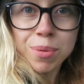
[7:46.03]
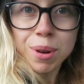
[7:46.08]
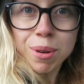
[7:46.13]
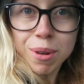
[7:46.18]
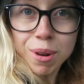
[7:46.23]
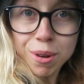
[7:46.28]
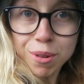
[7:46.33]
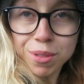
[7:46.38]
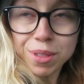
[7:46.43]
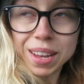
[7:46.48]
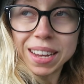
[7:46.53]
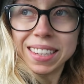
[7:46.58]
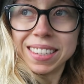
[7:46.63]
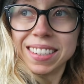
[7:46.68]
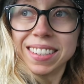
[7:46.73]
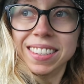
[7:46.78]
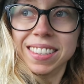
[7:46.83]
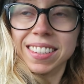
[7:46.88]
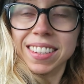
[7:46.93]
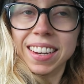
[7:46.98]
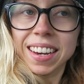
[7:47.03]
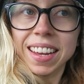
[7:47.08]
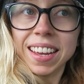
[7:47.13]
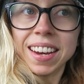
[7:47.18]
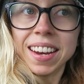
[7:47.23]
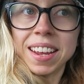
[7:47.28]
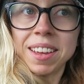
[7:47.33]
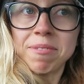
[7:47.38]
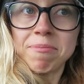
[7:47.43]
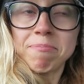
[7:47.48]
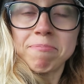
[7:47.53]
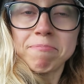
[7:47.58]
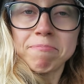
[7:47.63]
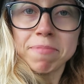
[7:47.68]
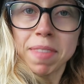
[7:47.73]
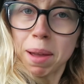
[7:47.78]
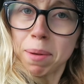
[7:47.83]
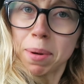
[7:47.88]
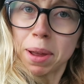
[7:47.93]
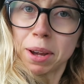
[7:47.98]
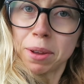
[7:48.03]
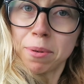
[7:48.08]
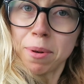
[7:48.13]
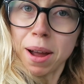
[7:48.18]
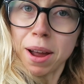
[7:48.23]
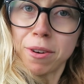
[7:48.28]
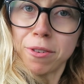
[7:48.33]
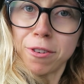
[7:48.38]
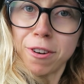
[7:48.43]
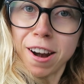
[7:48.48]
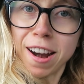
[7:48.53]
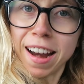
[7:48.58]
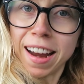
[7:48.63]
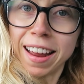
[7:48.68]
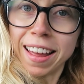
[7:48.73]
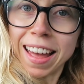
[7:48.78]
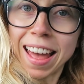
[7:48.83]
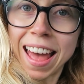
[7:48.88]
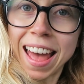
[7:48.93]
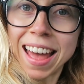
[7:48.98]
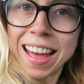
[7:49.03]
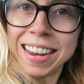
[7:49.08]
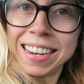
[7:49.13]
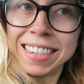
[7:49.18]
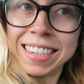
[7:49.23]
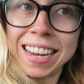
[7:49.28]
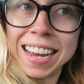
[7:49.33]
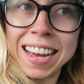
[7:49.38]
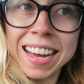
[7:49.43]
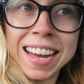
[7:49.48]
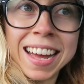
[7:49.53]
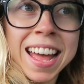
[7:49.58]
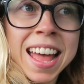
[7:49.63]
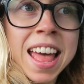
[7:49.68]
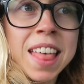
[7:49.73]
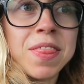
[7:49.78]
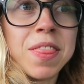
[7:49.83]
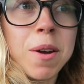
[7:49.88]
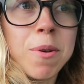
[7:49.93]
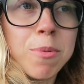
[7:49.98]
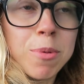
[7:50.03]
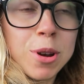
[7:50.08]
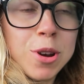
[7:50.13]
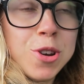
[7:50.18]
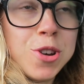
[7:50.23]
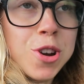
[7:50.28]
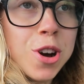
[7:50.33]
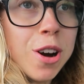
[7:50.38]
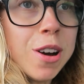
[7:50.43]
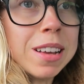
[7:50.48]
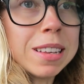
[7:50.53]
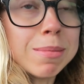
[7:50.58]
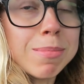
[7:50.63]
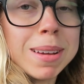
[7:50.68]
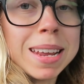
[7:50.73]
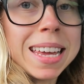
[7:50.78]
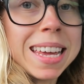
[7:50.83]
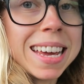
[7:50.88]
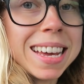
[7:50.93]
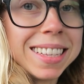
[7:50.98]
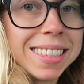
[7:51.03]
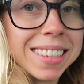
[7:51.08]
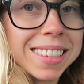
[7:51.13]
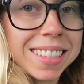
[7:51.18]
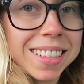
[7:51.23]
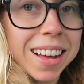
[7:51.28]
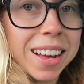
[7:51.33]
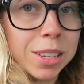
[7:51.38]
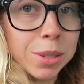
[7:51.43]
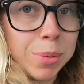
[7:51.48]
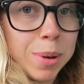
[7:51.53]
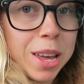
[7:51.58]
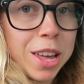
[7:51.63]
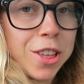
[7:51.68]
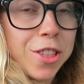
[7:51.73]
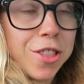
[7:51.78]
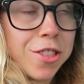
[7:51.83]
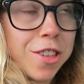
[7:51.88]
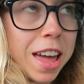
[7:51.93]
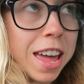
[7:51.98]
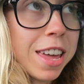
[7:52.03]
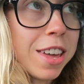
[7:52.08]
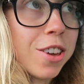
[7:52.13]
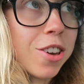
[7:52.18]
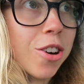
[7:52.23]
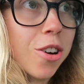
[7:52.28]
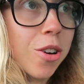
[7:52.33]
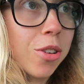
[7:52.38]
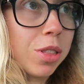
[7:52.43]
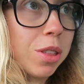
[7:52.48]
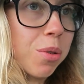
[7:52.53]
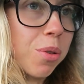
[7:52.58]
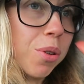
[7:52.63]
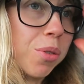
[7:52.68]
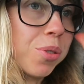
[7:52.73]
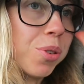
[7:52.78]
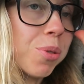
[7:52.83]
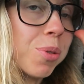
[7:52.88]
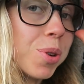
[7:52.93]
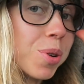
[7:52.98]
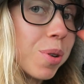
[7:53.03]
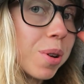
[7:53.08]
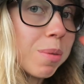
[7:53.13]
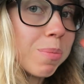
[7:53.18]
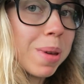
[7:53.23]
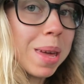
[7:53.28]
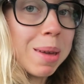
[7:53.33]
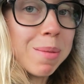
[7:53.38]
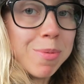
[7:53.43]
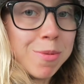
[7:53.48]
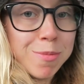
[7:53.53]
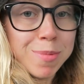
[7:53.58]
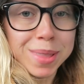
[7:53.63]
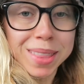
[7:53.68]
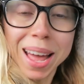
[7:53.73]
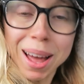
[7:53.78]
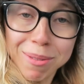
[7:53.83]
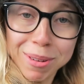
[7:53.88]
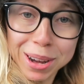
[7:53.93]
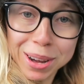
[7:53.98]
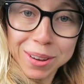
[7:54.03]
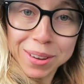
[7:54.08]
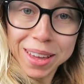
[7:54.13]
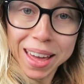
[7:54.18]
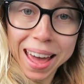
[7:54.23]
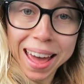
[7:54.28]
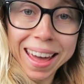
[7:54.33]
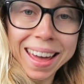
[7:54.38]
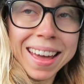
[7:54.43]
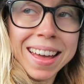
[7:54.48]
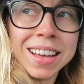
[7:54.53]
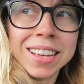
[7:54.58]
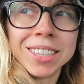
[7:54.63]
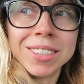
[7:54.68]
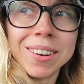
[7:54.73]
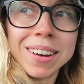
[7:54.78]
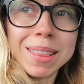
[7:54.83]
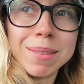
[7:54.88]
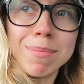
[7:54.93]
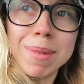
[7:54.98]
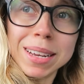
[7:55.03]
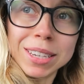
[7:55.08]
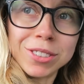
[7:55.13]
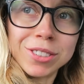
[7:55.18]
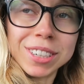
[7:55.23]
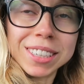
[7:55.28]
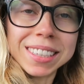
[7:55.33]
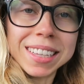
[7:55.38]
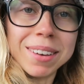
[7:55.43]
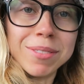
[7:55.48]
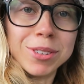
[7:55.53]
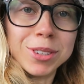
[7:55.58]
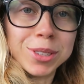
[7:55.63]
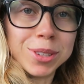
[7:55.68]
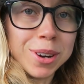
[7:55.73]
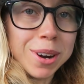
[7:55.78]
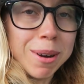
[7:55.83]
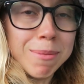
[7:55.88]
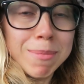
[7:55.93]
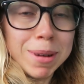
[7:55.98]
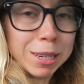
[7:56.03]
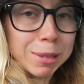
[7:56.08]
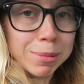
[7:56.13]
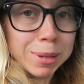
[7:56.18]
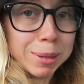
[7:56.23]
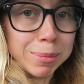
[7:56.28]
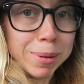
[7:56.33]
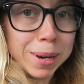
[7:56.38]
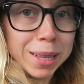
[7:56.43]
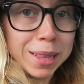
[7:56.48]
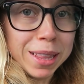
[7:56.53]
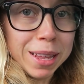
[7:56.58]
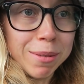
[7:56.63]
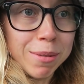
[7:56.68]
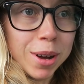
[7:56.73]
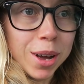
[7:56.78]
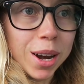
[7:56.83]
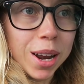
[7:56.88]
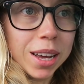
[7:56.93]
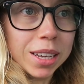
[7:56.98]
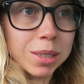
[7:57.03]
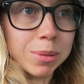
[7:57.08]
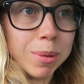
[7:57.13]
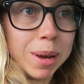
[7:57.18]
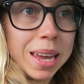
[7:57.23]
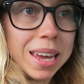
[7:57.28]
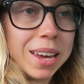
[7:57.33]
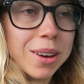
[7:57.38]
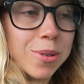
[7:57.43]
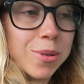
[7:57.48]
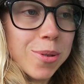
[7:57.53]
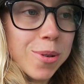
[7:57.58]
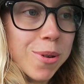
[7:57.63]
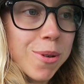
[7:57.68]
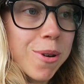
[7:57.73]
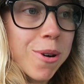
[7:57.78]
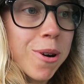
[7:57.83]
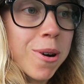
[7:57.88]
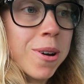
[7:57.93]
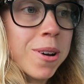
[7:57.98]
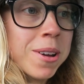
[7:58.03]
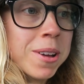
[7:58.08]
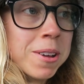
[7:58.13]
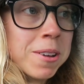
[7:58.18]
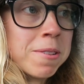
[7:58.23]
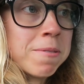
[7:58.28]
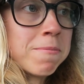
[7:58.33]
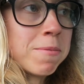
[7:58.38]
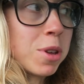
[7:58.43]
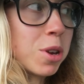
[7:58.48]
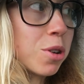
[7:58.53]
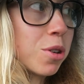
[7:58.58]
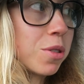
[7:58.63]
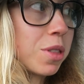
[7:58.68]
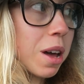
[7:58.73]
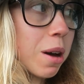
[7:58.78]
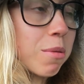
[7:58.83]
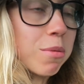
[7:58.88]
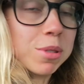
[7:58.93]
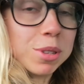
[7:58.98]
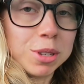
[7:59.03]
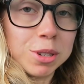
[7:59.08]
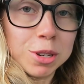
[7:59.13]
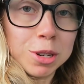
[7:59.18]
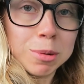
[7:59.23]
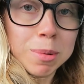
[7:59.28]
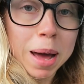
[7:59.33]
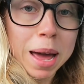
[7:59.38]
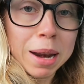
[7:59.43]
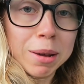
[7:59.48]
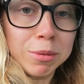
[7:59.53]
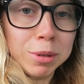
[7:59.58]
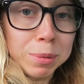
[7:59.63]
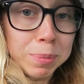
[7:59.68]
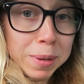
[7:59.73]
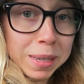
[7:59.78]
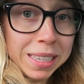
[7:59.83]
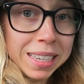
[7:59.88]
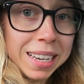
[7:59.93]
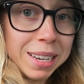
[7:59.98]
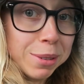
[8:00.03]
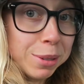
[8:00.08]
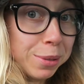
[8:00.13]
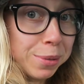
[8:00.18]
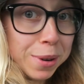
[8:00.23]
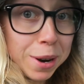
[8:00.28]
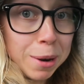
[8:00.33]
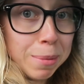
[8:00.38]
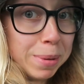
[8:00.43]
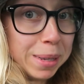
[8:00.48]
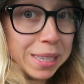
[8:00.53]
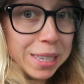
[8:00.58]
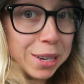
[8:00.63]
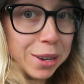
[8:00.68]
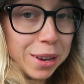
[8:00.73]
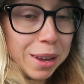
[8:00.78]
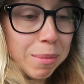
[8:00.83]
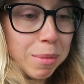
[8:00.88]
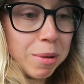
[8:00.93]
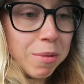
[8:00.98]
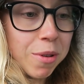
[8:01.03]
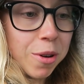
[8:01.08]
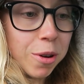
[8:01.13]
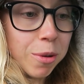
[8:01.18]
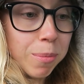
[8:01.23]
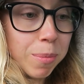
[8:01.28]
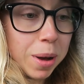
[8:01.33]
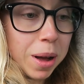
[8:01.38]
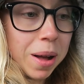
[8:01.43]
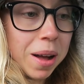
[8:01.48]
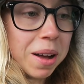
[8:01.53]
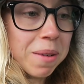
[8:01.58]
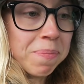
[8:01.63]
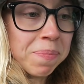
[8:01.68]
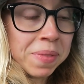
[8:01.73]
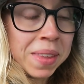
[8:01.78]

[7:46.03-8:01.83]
Well, all things considered, that went quite alright, and there were not as many kids as last week, thank God. There were a few annoying people, but that went okay. So either my stress levels are much better than they were last week, or, you know, that wasn't too bad. It was busy, it was very busy, don't get me wrong, but